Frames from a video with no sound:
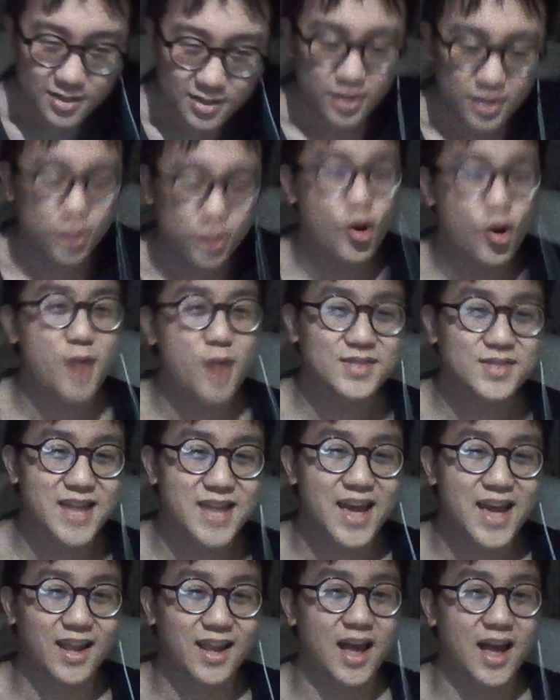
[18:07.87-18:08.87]
you know what I'm
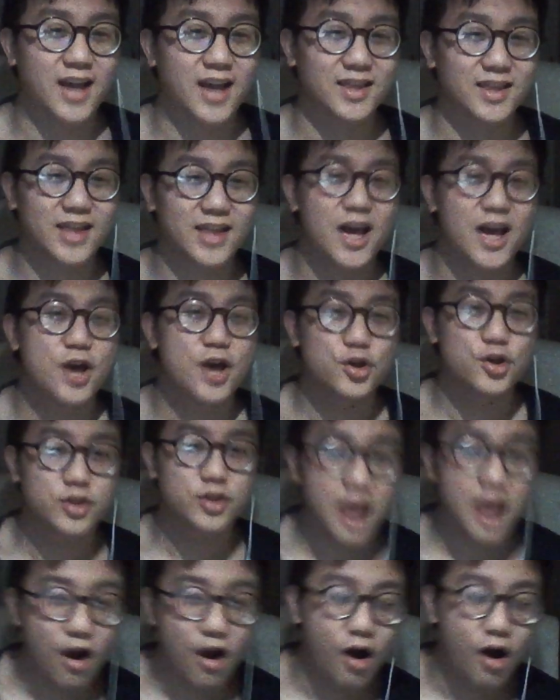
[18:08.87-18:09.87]
saying? Like,
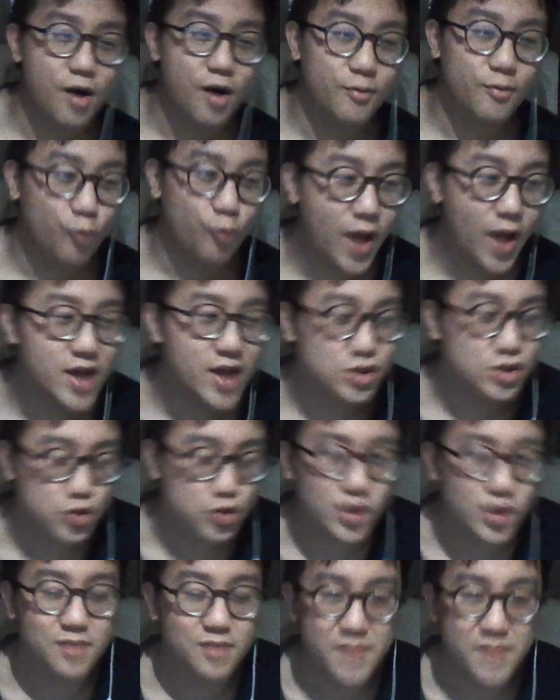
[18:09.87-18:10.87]
there are ways you
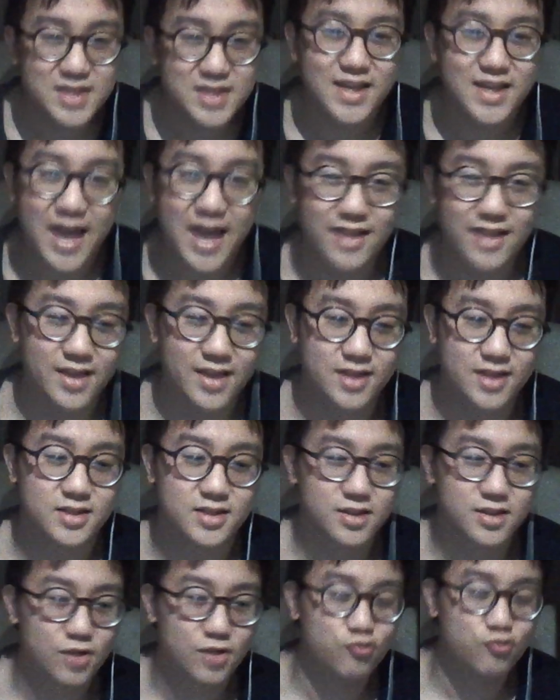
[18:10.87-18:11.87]
can mitigate this.